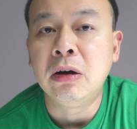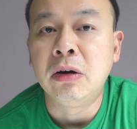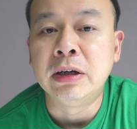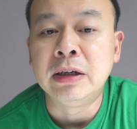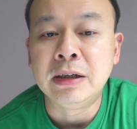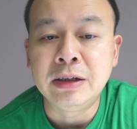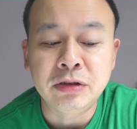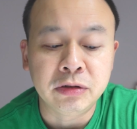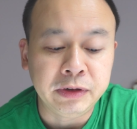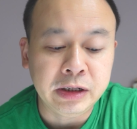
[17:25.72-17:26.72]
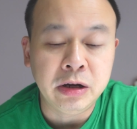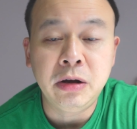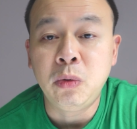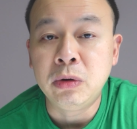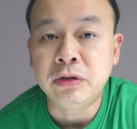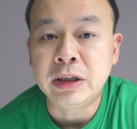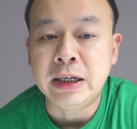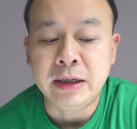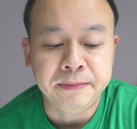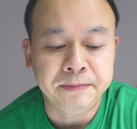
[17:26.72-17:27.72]
on an additional video, we'll
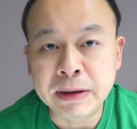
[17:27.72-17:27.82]
see.